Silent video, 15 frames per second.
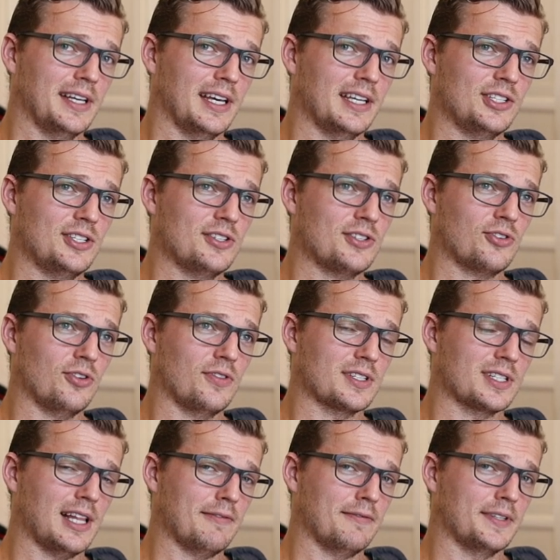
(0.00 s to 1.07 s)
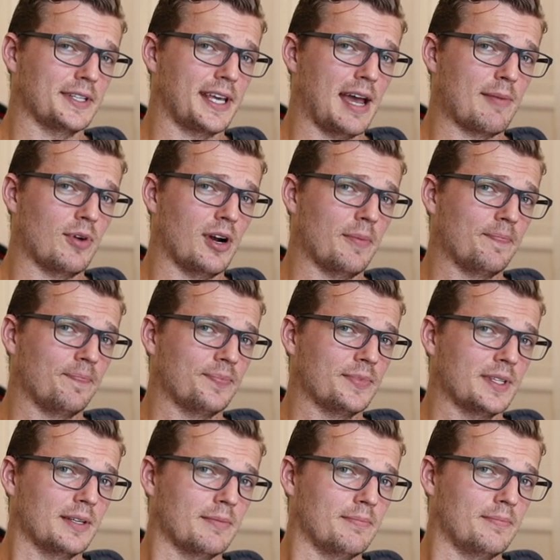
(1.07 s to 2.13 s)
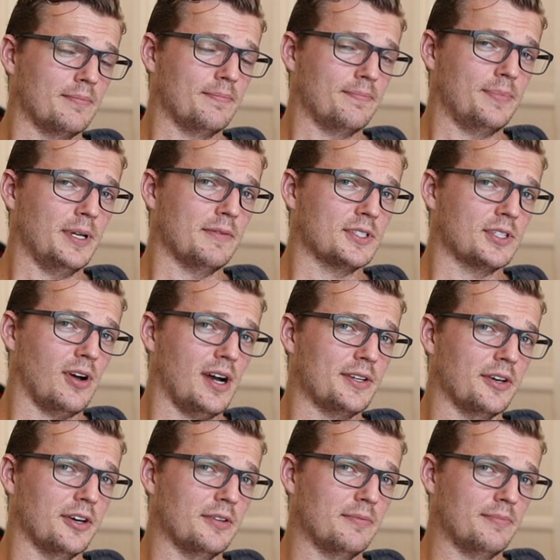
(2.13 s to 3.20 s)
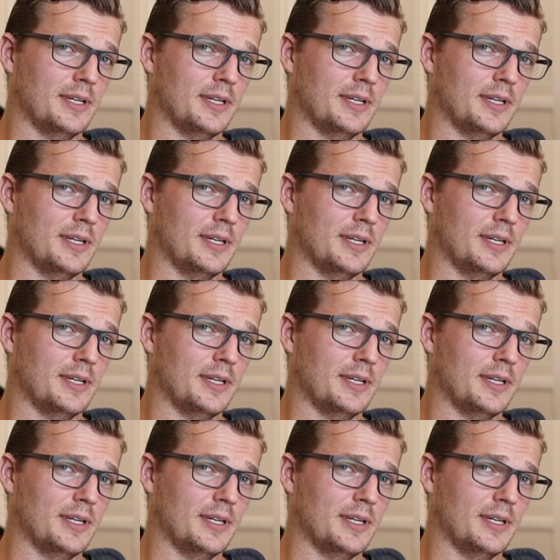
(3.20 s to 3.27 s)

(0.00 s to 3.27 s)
And she just grew this love for the camera. Bit of a side note,